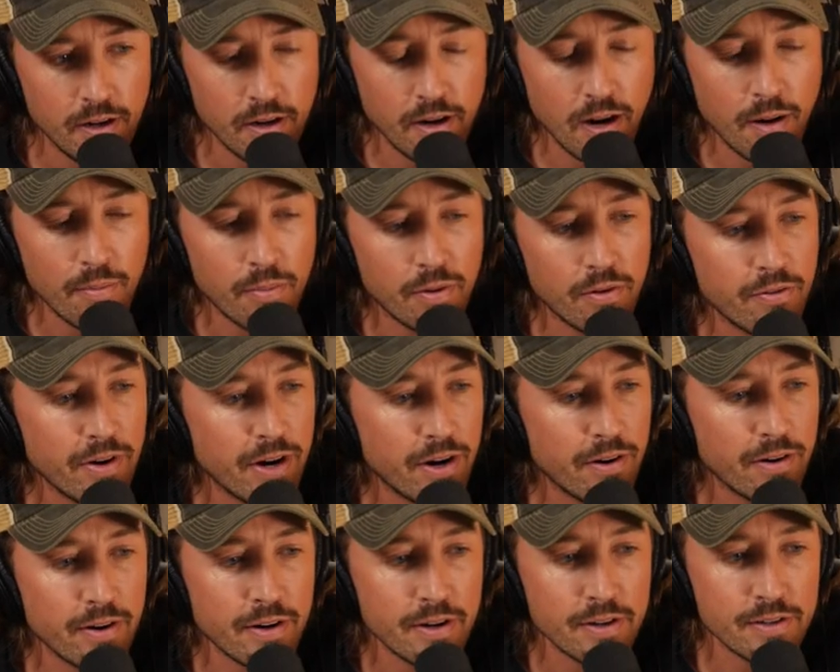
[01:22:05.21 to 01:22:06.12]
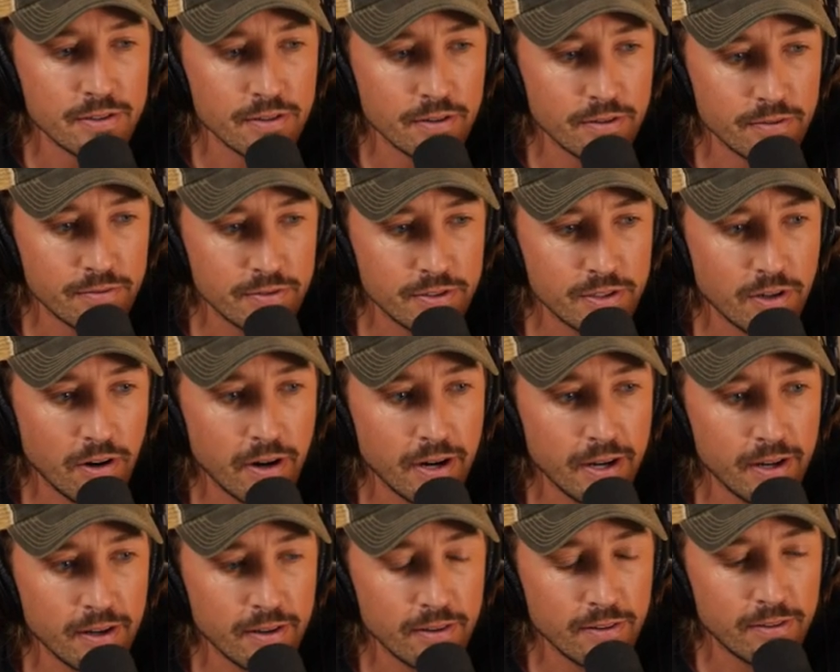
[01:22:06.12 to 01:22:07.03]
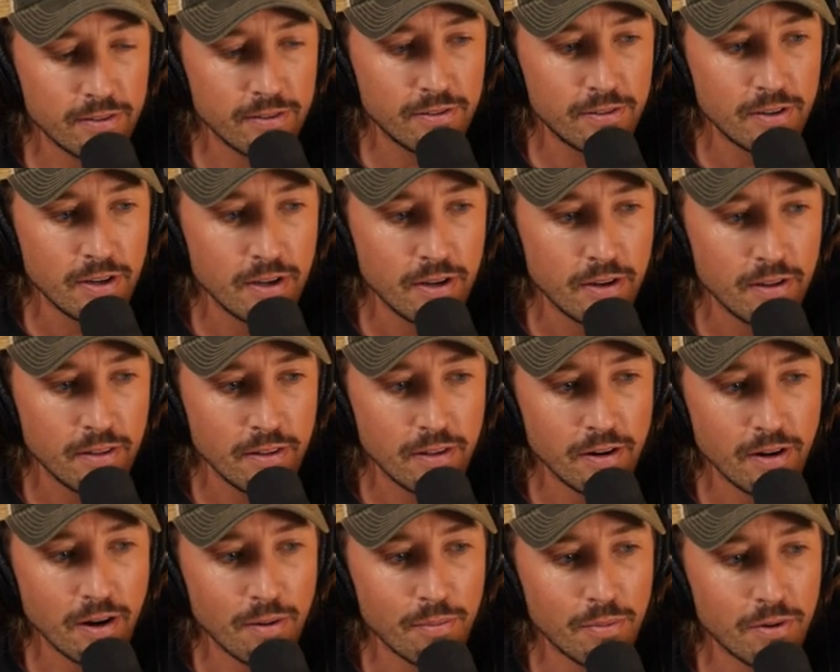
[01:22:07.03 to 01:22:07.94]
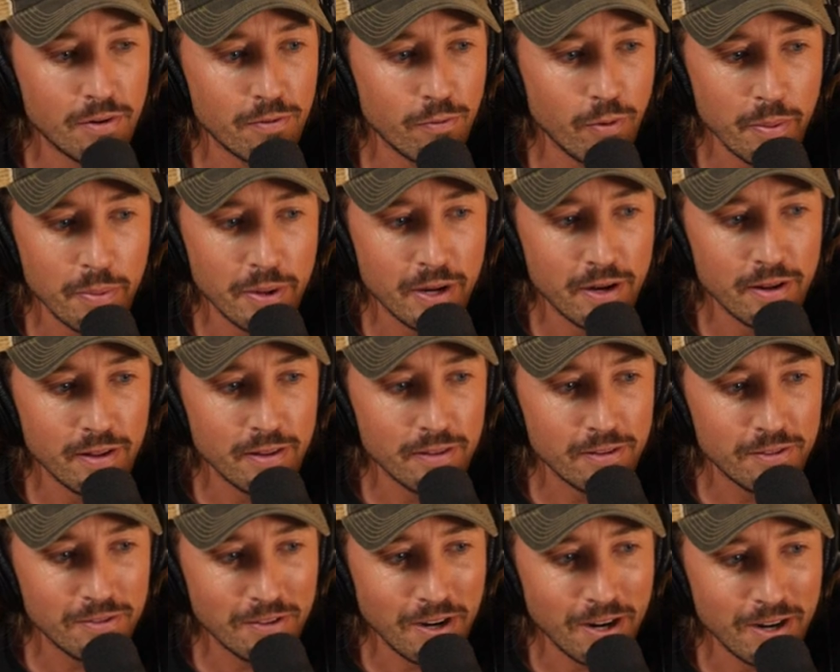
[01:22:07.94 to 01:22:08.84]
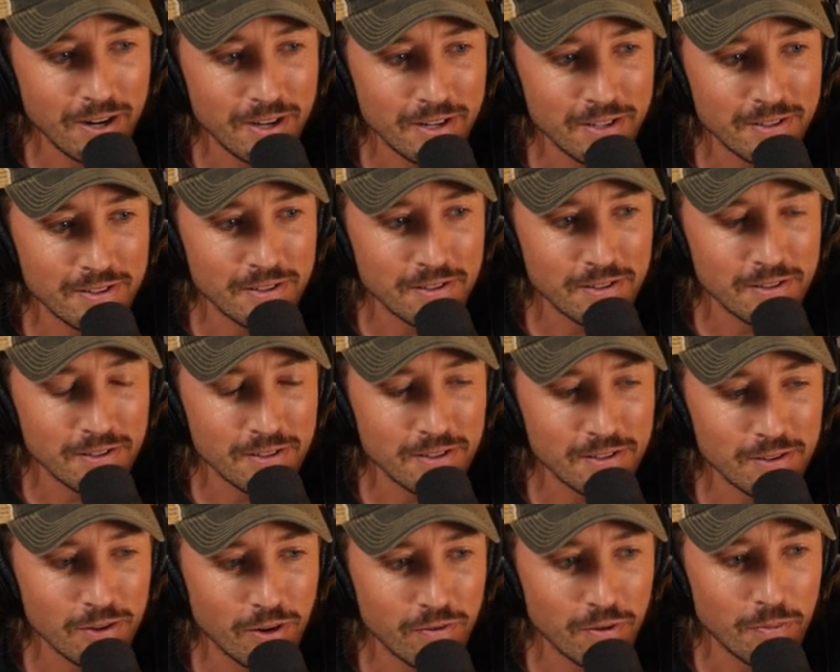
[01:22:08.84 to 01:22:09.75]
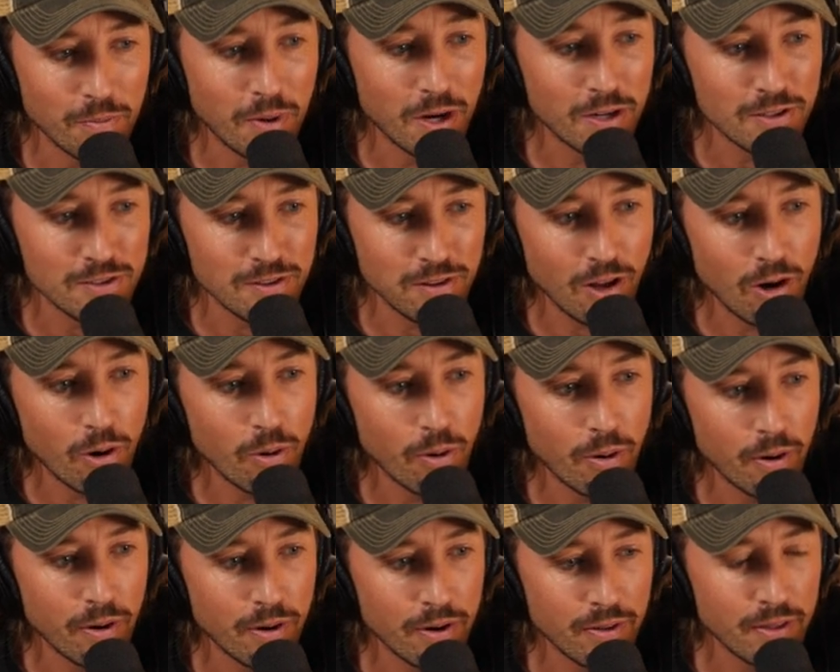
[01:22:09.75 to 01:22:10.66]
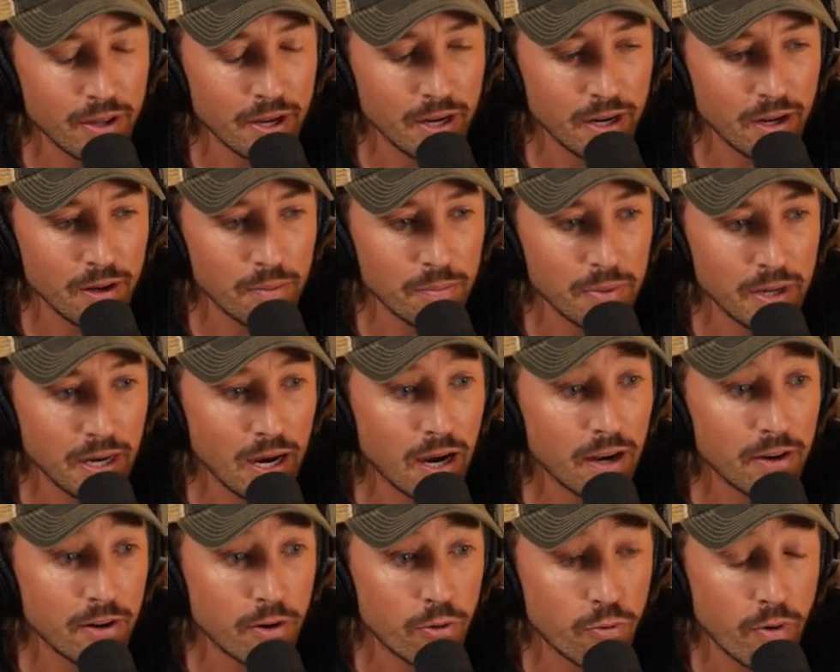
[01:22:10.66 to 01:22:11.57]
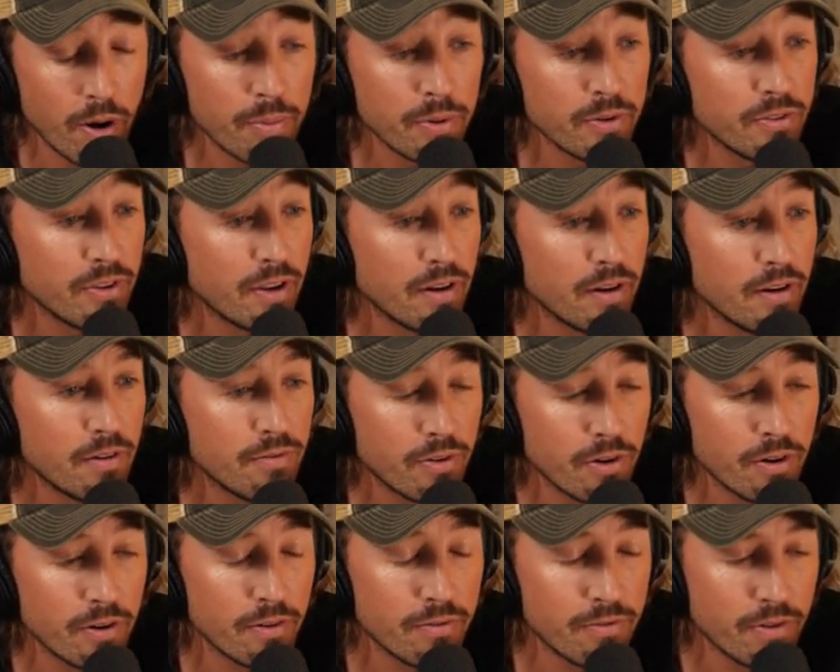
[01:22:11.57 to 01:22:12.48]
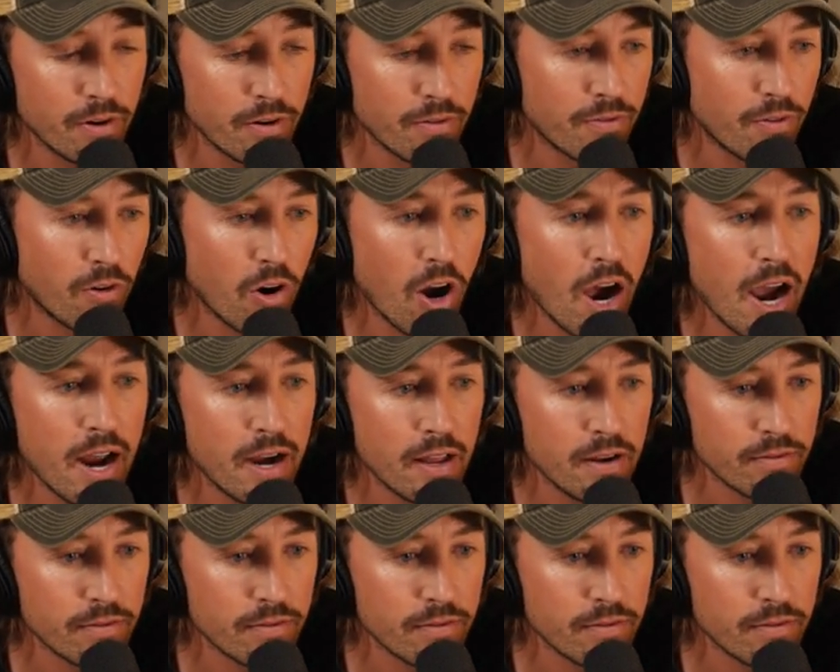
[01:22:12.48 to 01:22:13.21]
a number of areas of science the number of women in studies is, is often much lower and they can be underrepresented for, for a variety